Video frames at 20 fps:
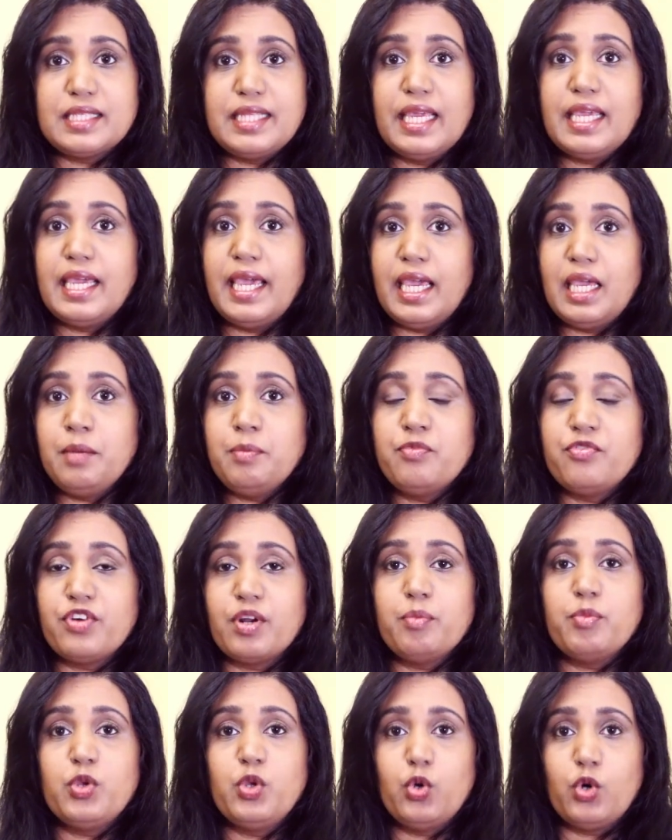They came
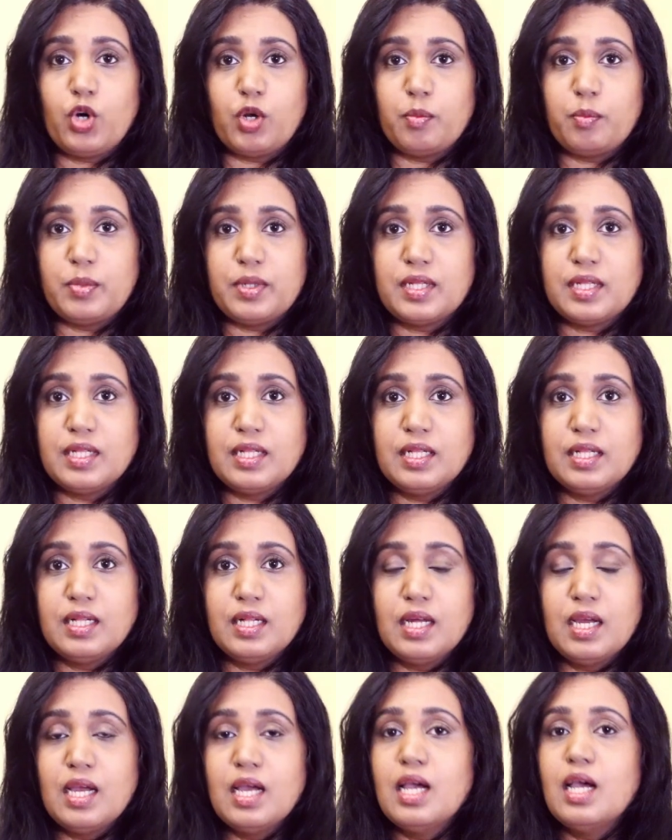from Europe.
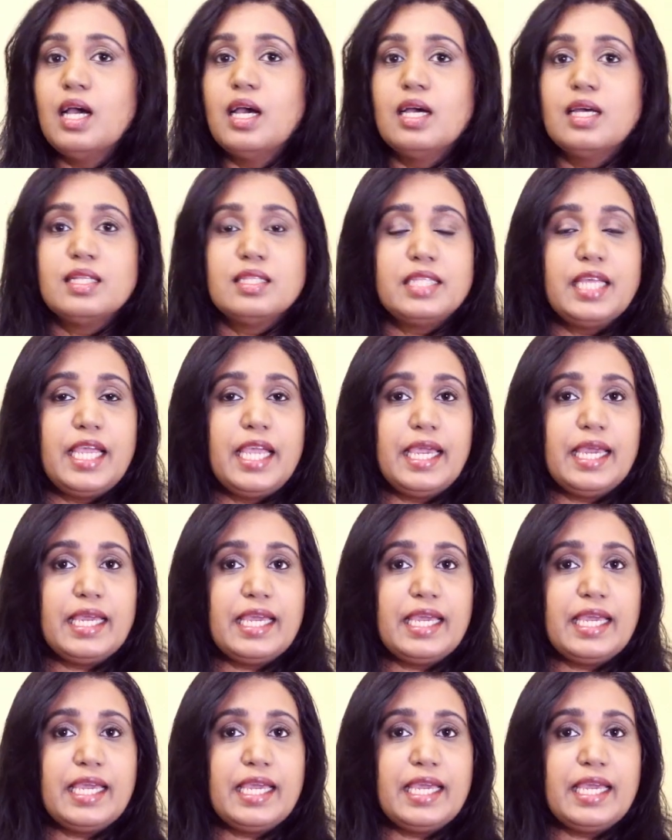They